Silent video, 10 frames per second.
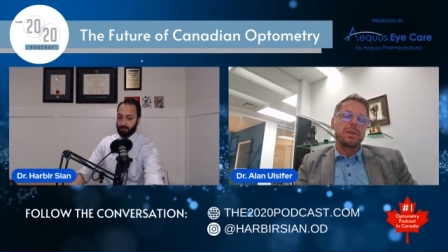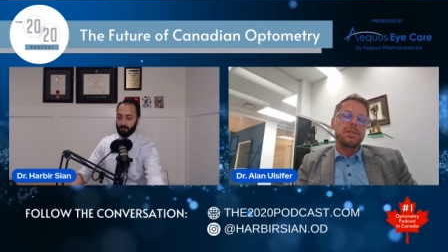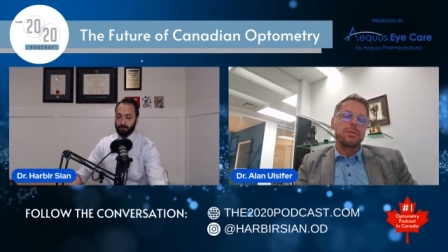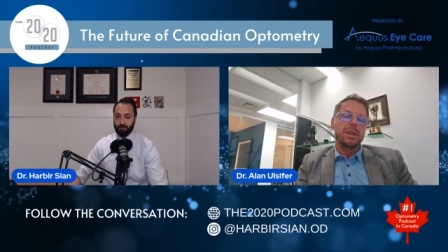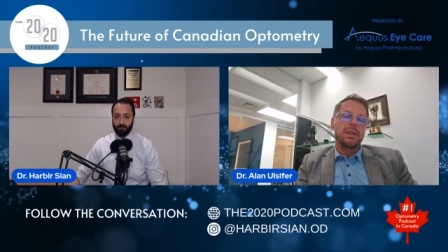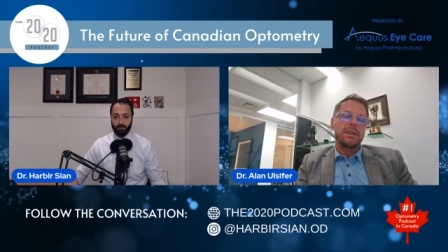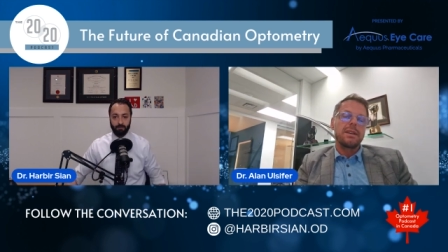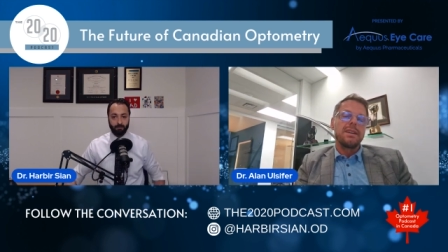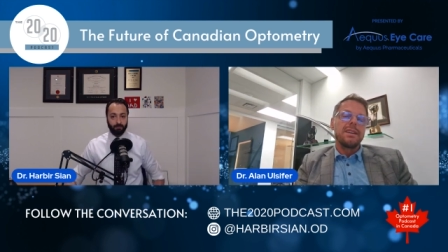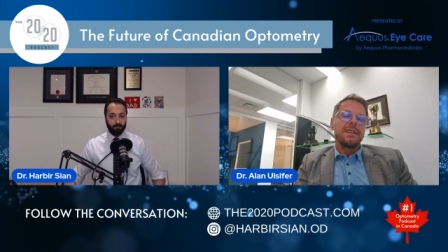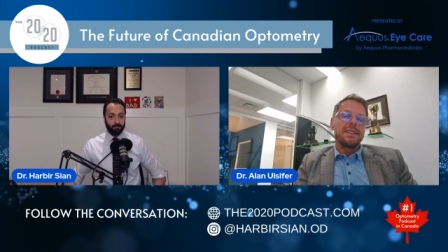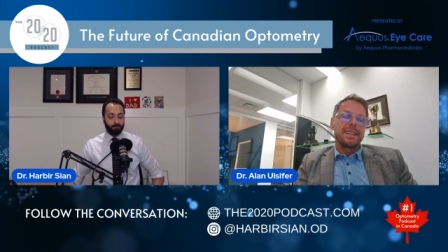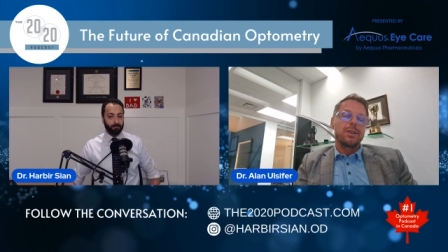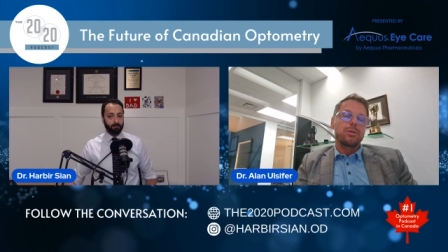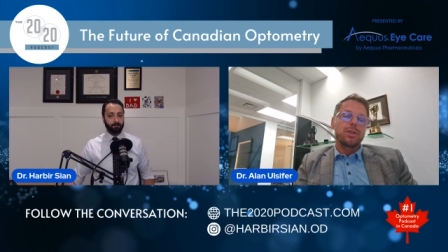between,
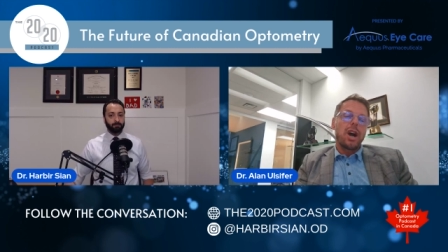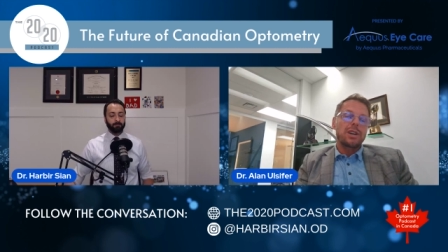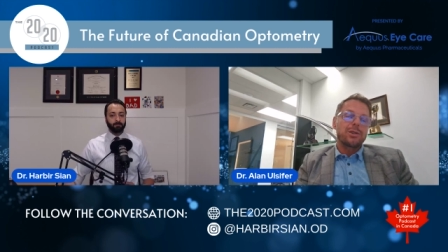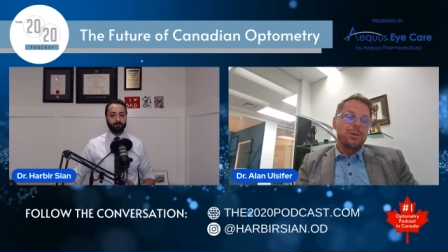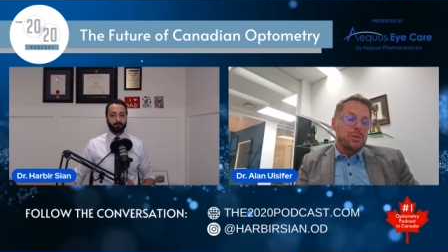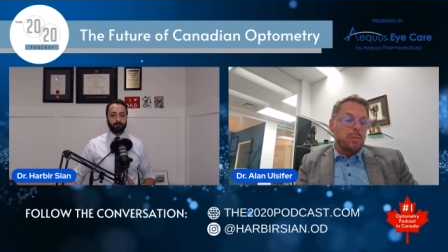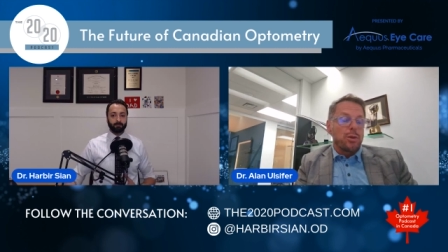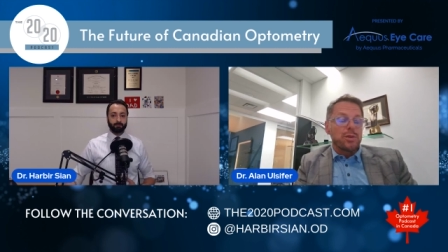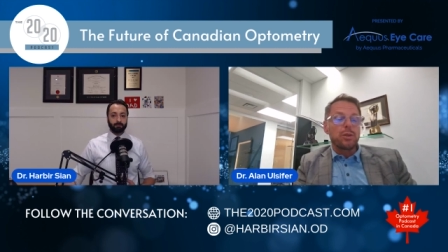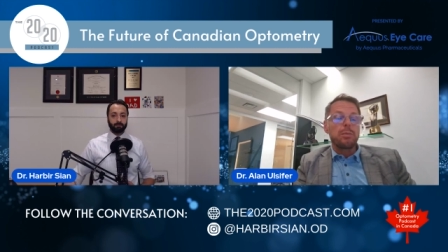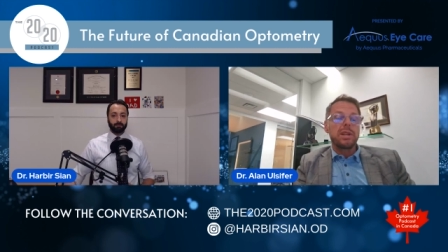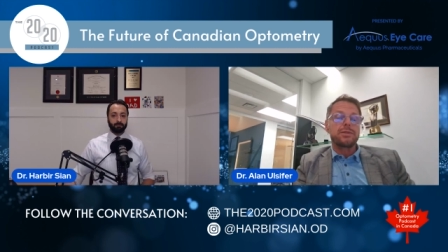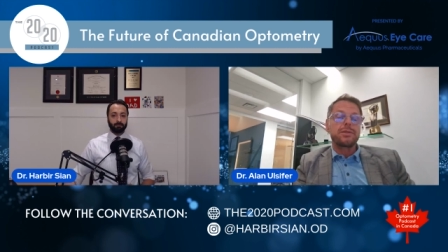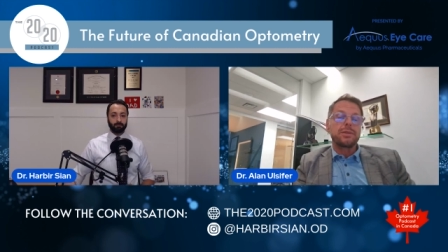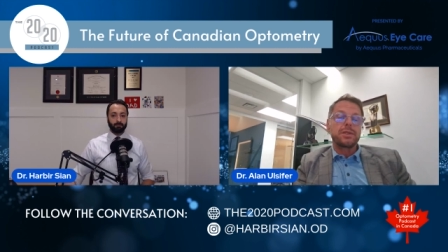doctors, personal
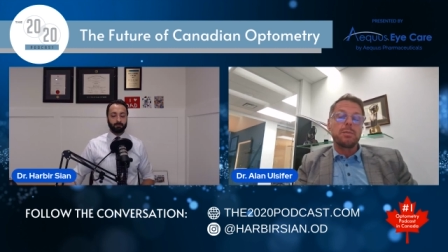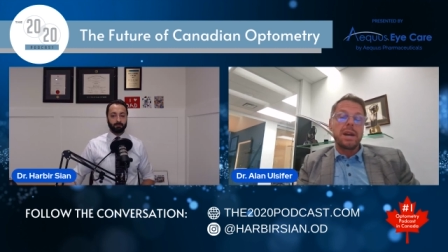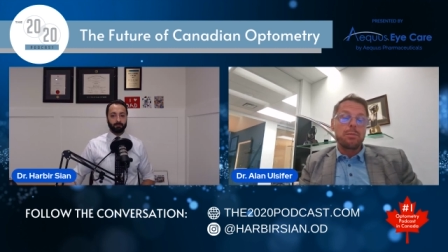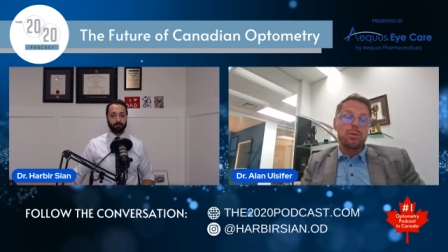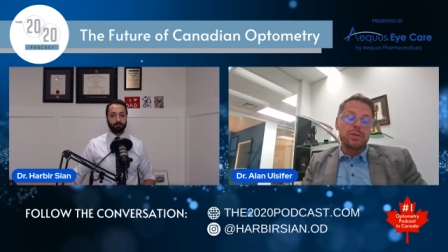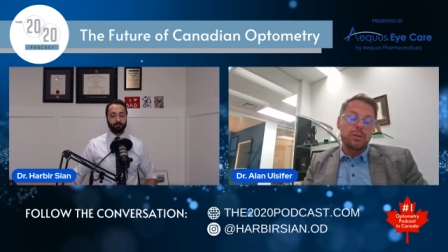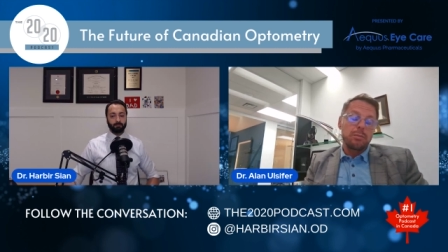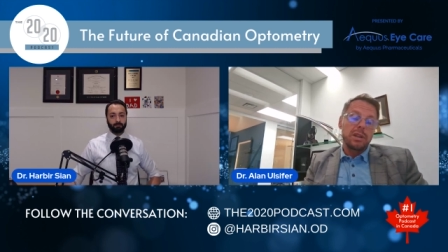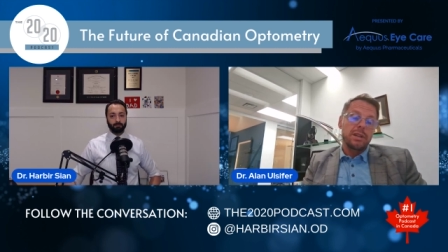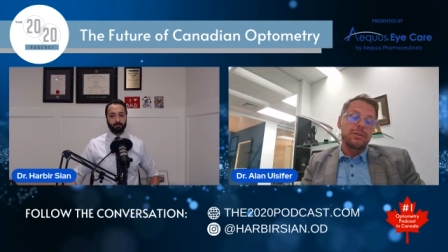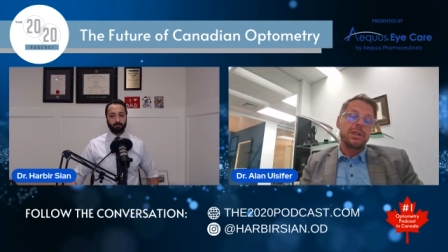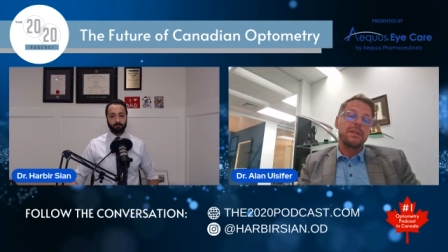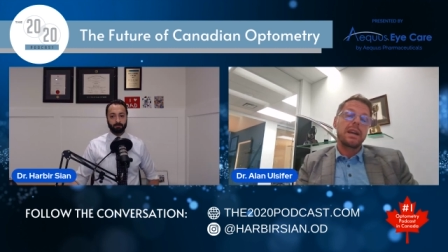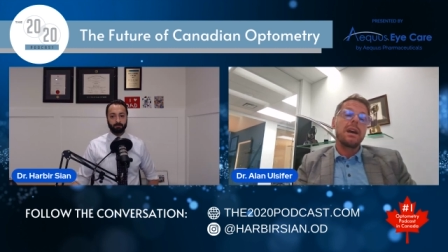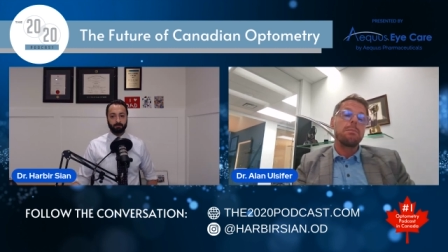pledges, my personal pledge,
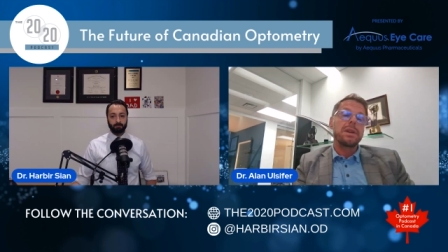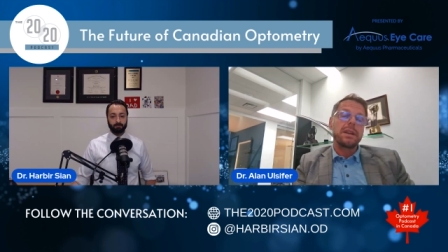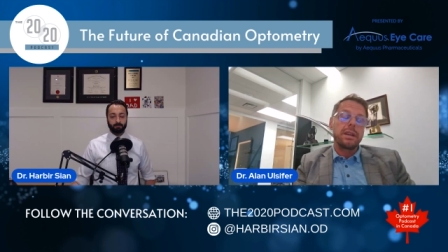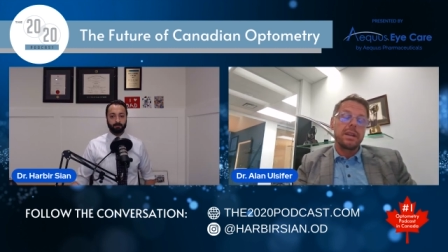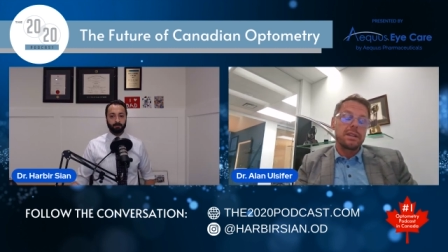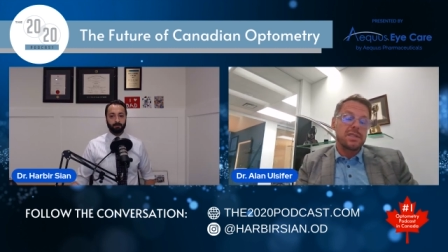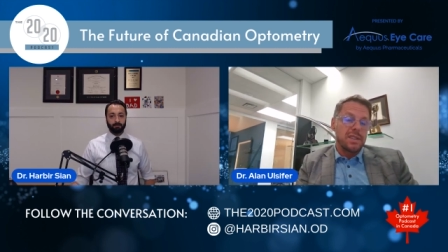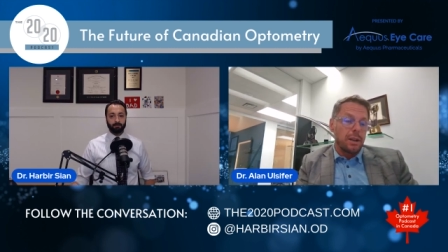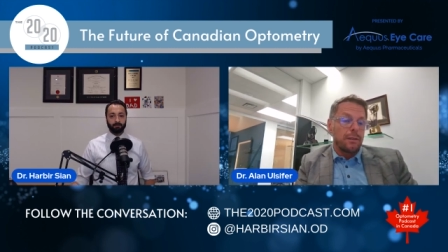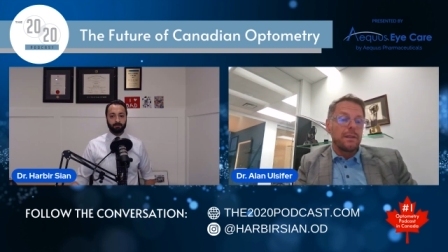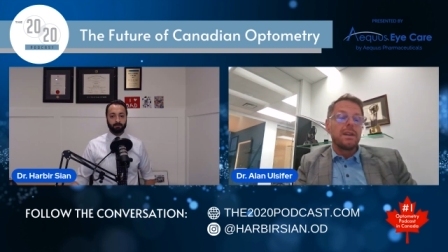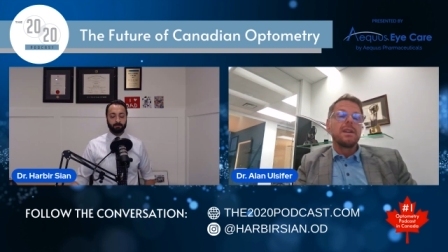and the company itself.